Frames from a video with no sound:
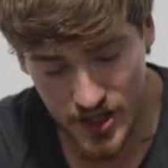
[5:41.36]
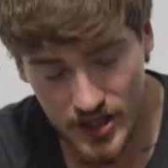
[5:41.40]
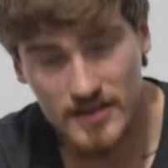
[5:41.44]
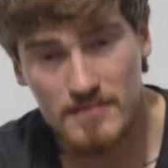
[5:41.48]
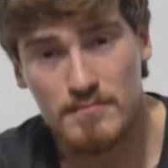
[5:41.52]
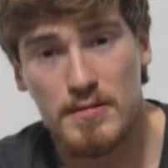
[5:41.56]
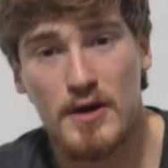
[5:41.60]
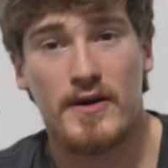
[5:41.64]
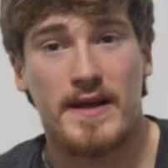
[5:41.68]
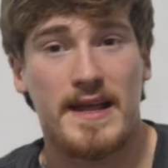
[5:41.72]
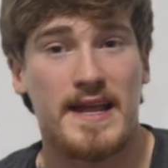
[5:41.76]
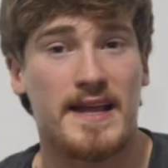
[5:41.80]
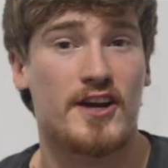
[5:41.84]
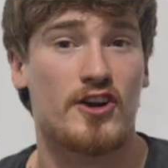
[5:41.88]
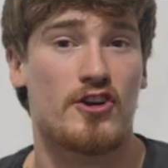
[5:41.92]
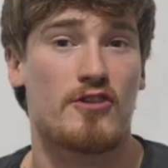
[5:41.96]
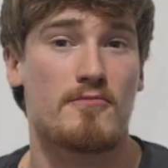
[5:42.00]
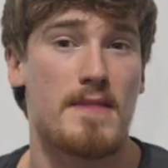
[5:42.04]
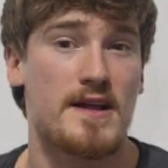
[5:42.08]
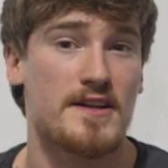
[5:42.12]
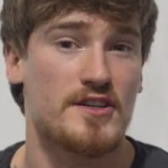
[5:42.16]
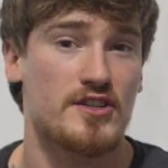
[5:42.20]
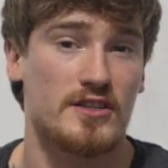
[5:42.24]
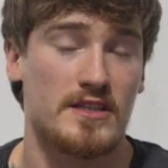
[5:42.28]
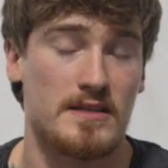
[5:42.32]
all about
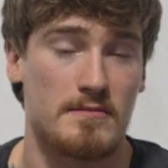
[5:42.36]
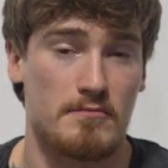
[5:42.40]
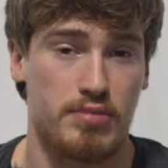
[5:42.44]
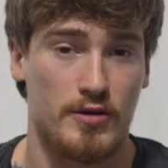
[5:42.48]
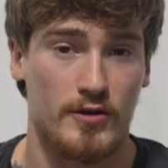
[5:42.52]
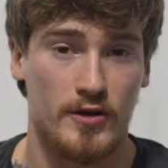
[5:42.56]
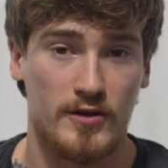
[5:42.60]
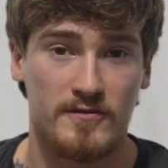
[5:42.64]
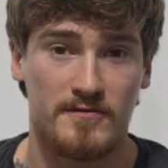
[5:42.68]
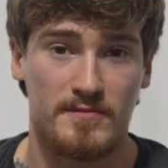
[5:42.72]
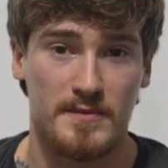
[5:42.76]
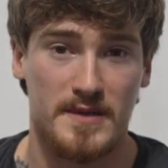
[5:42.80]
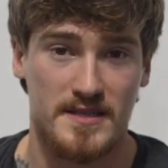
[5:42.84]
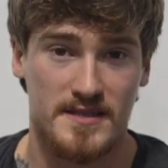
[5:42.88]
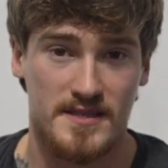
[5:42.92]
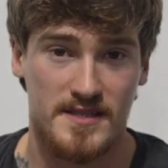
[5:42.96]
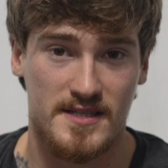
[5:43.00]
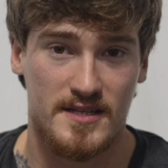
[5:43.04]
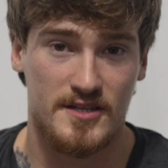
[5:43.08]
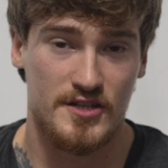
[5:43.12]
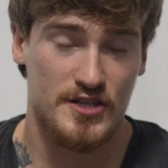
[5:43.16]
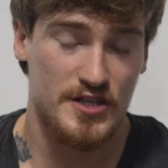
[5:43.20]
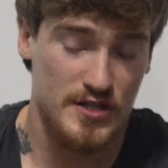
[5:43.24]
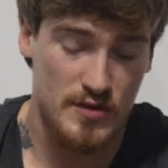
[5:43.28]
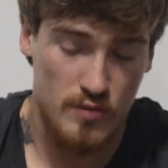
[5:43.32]
incremental improvements.
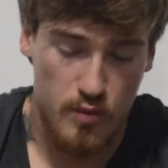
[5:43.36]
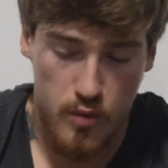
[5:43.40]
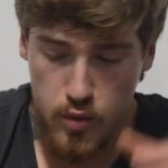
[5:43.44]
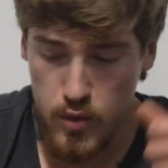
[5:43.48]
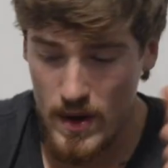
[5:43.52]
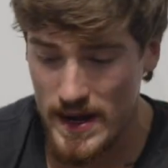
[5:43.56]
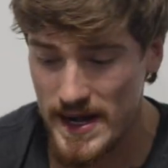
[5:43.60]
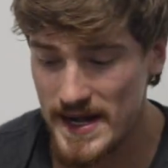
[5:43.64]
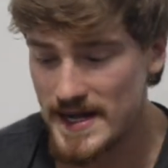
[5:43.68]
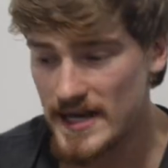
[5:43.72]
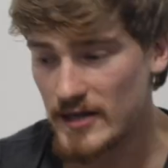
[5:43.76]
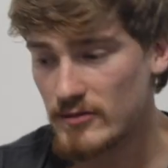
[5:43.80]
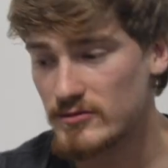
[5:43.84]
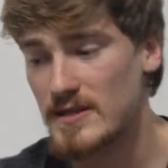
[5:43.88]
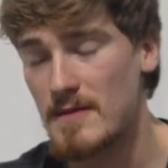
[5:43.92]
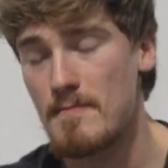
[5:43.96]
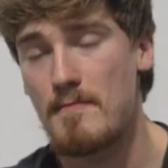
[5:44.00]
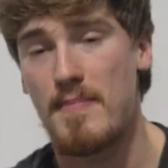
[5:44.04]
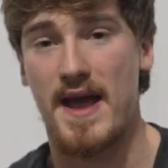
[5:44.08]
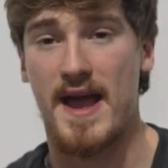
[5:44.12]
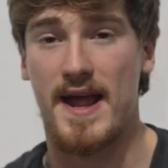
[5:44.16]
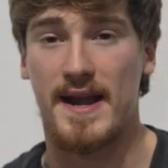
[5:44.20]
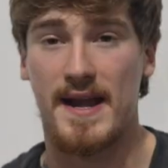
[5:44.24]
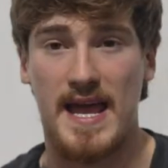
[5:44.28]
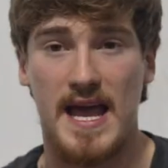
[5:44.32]
Just weed out the
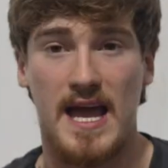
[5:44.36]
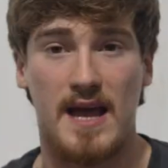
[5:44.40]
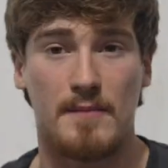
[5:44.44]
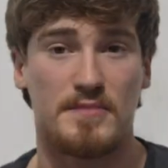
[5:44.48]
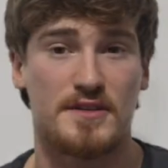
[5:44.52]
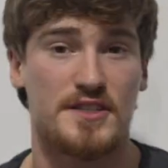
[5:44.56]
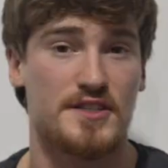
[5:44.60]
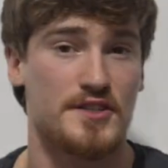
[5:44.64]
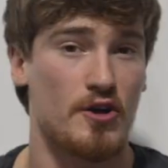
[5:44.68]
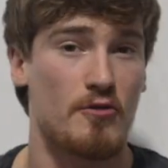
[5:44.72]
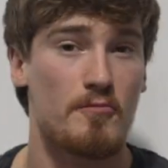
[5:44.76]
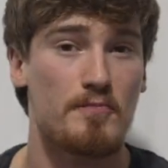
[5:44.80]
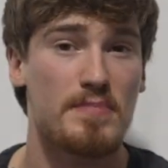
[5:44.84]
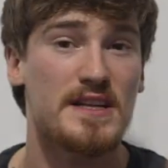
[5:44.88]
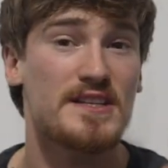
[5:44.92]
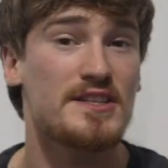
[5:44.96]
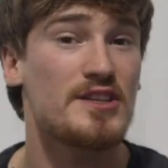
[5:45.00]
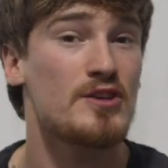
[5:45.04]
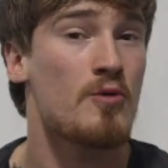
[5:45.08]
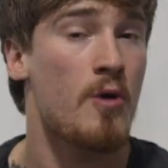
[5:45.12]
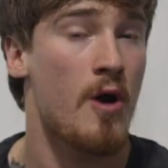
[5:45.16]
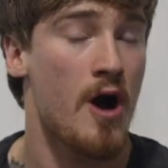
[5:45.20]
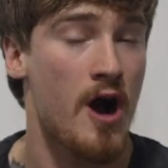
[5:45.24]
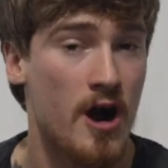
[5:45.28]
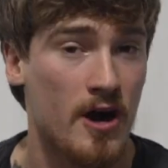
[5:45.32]
bad habits, don't be
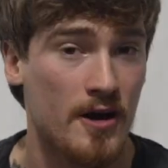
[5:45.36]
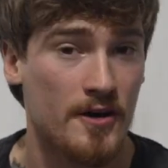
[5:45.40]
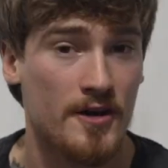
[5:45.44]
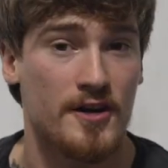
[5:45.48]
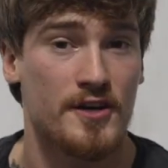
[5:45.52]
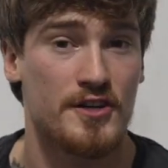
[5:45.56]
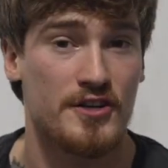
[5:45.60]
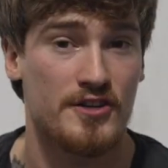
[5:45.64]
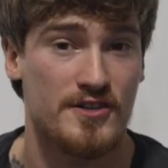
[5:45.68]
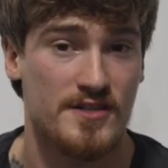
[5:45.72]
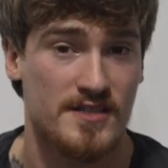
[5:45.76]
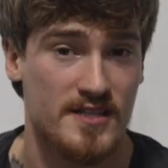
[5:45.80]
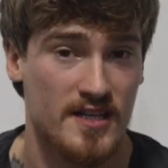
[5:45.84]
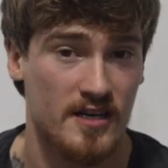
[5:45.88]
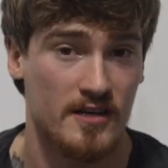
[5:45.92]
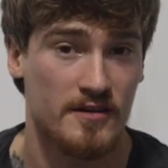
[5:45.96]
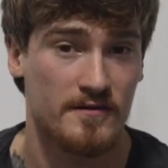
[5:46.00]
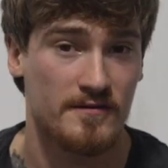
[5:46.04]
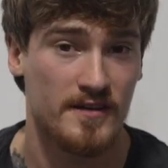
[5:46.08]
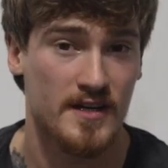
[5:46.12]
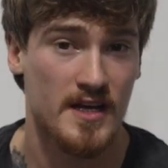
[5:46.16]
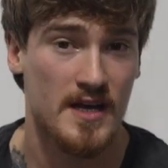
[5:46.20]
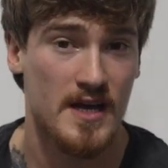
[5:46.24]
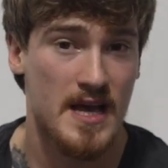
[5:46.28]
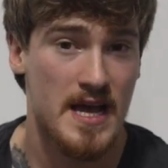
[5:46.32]
too hard on yourself.
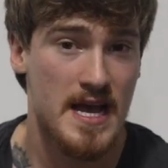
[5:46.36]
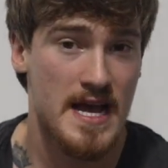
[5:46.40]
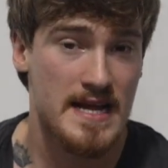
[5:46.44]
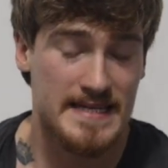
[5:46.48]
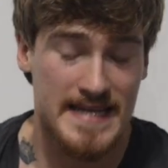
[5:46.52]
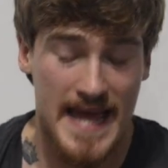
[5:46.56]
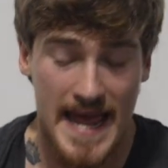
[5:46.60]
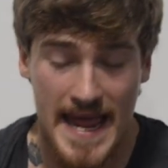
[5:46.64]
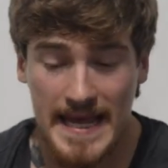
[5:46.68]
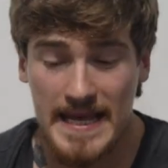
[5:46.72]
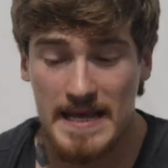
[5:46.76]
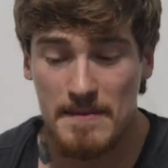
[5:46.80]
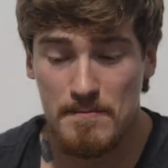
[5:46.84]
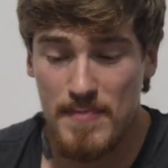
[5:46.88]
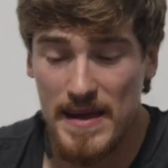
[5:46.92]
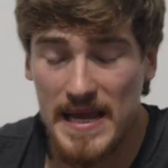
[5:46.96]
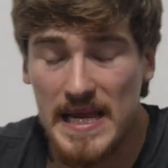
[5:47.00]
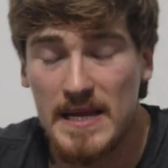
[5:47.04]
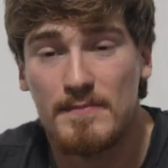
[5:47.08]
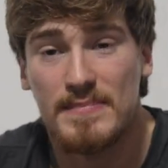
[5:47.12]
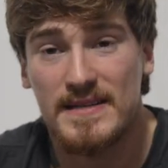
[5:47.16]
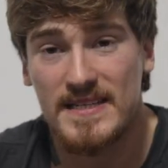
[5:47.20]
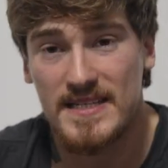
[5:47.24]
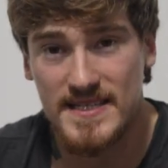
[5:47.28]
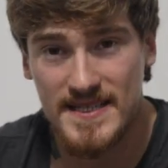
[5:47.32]
Take
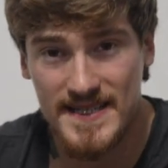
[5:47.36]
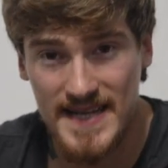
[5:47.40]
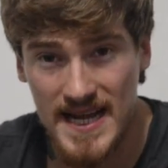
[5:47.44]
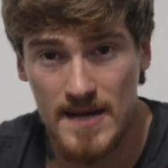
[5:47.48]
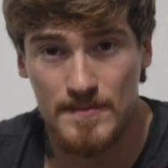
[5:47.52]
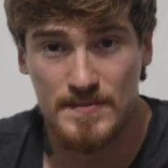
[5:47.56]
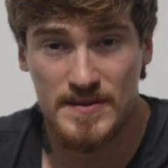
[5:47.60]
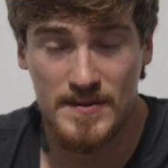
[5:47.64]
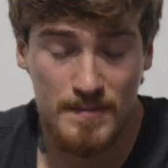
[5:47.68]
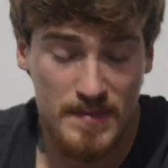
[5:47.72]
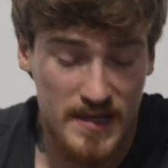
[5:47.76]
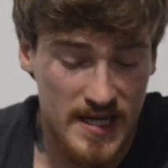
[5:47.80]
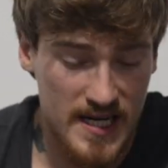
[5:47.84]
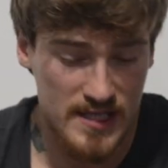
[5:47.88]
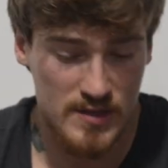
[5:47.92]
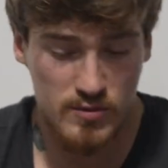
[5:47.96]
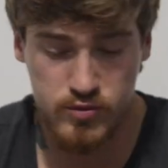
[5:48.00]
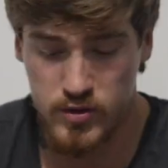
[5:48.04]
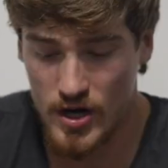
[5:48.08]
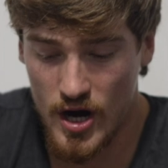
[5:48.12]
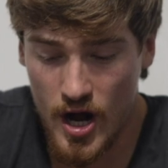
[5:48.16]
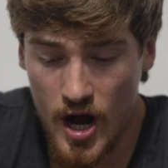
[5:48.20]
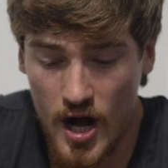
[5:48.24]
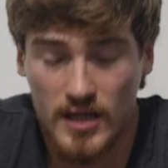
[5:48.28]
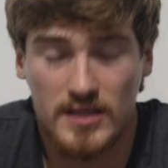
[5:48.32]
baby steps, because
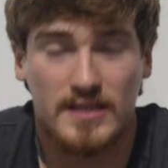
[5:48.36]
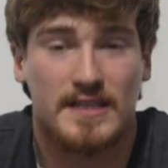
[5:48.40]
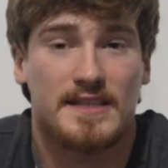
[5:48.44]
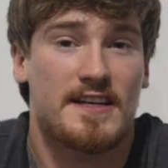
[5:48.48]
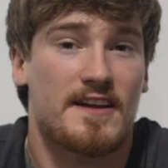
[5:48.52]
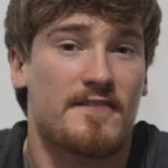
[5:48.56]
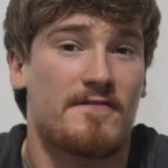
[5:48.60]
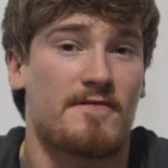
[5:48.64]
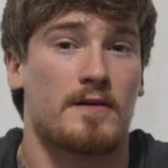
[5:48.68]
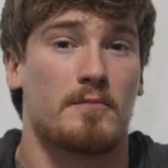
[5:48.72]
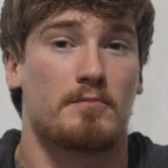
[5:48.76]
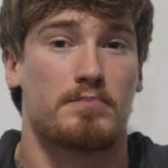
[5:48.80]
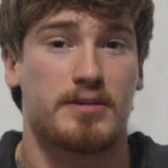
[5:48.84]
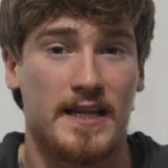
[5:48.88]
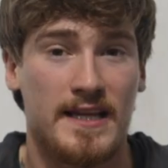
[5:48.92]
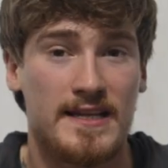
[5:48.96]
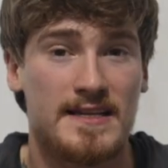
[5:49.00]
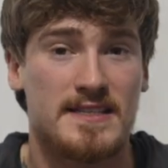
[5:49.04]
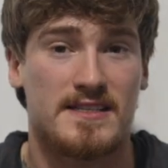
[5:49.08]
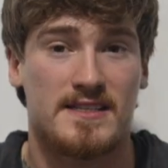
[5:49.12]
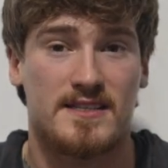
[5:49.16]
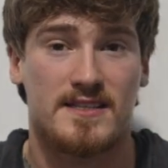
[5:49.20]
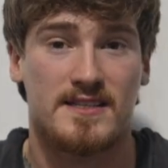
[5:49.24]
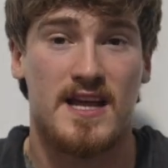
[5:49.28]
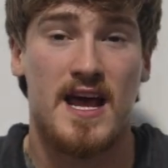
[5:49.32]
we're all in different
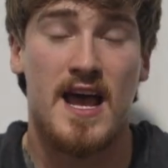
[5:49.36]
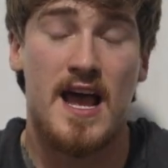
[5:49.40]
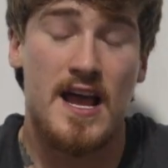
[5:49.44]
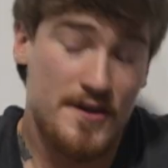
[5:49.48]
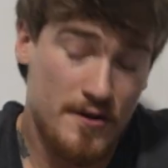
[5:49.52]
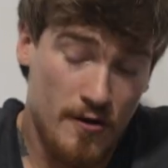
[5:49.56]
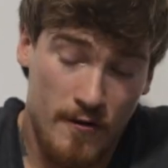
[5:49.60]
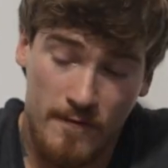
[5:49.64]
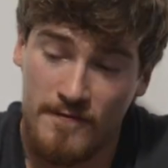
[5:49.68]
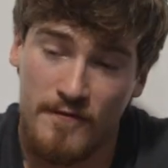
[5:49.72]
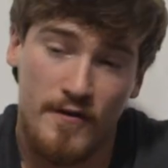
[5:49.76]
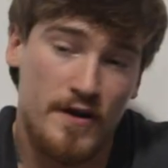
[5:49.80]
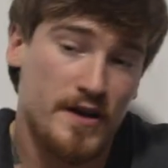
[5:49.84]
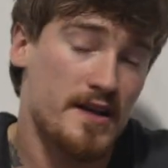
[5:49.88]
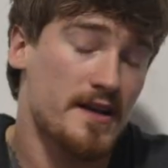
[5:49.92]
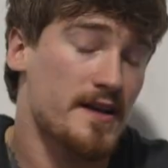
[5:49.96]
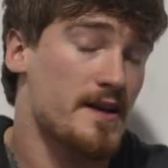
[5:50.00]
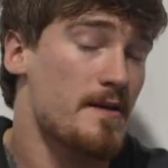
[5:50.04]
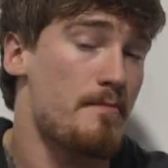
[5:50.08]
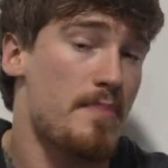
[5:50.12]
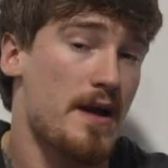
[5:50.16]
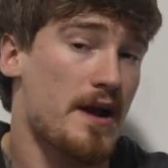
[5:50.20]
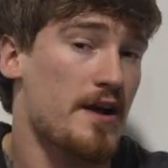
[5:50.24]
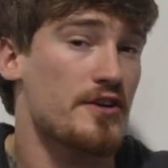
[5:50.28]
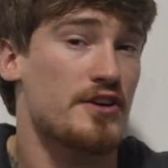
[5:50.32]
places. Don't
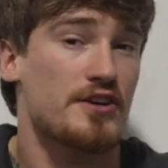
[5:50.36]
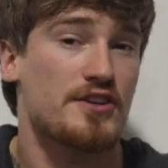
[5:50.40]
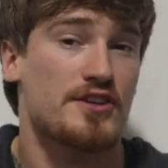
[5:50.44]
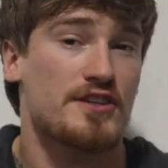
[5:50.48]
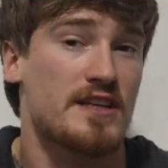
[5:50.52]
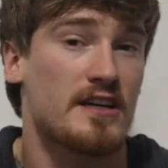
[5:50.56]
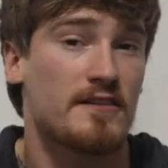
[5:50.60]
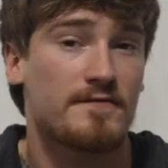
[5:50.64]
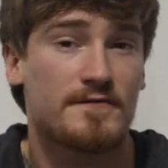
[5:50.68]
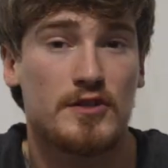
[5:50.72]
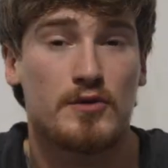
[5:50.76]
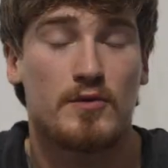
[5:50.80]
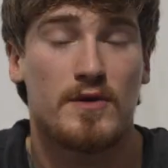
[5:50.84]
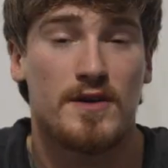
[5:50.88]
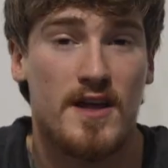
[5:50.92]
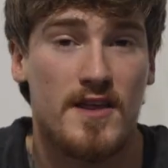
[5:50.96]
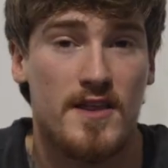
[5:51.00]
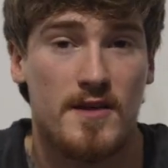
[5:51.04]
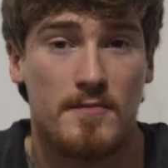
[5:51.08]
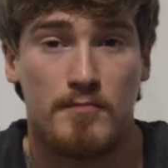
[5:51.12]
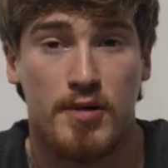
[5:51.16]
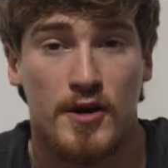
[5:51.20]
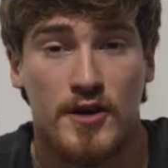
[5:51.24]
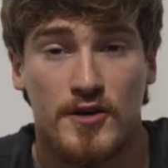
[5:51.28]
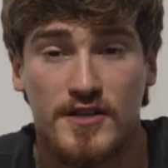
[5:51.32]
fucking compare yourself to
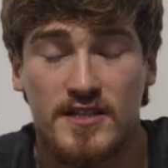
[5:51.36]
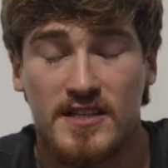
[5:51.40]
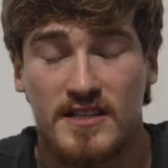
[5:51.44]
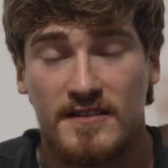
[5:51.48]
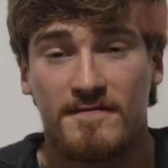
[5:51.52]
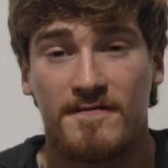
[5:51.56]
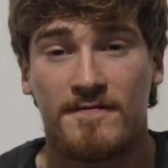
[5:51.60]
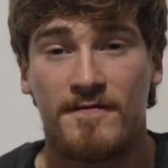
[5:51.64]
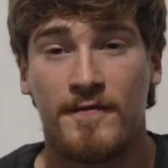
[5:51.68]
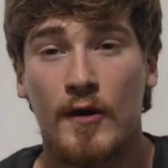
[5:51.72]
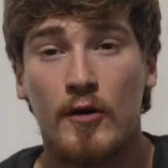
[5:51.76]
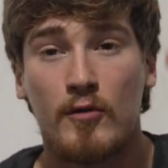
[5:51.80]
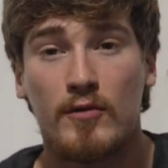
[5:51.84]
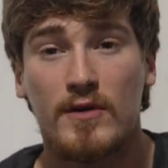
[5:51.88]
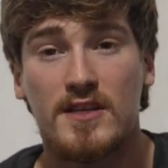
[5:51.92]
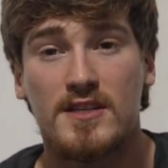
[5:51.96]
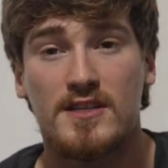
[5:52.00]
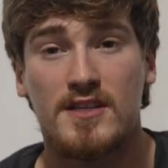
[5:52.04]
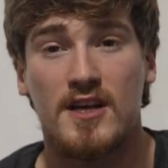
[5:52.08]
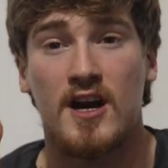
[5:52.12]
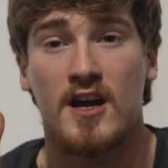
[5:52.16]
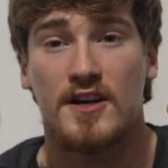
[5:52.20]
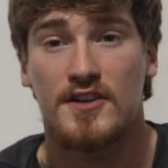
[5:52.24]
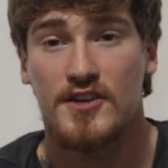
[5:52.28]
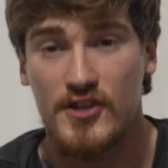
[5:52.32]
another person.
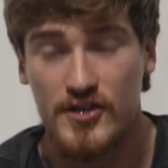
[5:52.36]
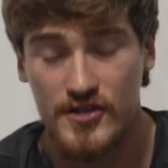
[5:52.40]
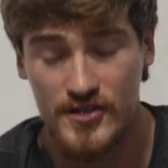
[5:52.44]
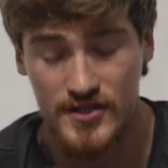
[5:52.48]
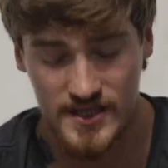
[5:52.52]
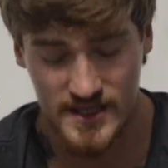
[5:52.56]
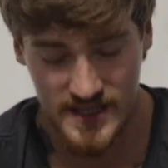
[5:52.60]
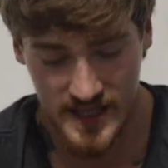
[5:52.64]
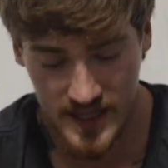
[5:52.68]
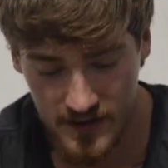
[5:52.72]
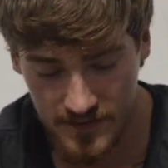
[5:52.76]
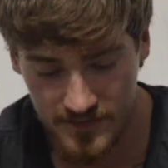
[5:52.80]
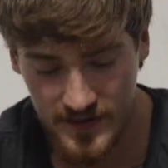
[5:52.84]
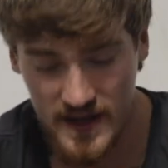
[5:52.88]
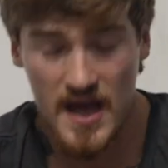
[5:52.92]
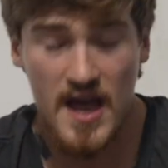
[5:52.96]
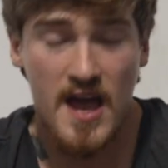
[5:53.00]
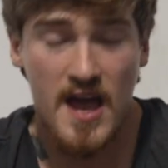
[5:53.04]
Focus on yourself.